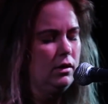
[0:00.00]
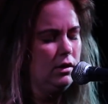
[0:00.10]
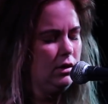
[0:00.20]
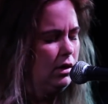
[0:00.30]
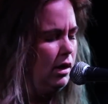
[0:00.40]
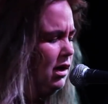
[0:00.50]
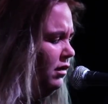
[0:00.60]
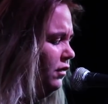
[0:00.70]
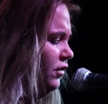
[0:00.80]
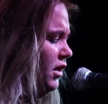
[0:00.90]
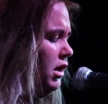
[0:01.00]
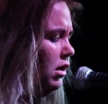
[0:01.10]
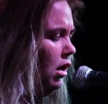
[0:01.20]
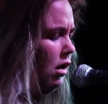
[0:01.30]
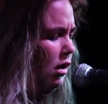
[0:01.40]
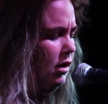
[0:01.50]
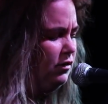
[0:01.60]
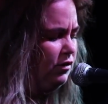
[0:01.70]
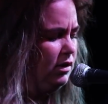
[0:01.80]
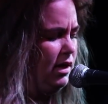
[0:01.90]
And I see
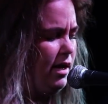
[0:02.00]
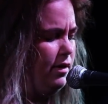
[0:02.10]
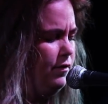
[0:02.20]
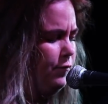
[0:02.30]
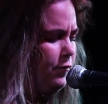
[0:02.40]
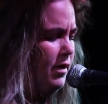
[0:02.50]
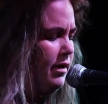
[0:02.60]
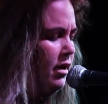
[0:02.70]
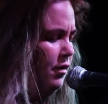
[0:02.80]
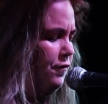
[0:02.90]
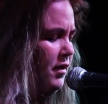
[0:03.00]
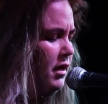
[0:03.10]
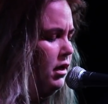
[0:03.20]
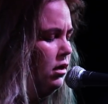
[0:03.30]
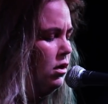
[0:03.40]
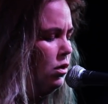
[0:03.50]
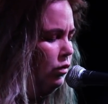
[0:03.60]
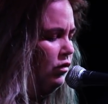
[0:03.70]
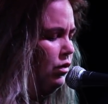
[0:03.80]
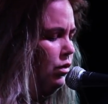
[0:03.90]
art in everything
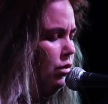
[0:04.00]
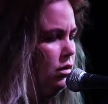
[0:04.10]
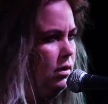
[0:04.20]
you do.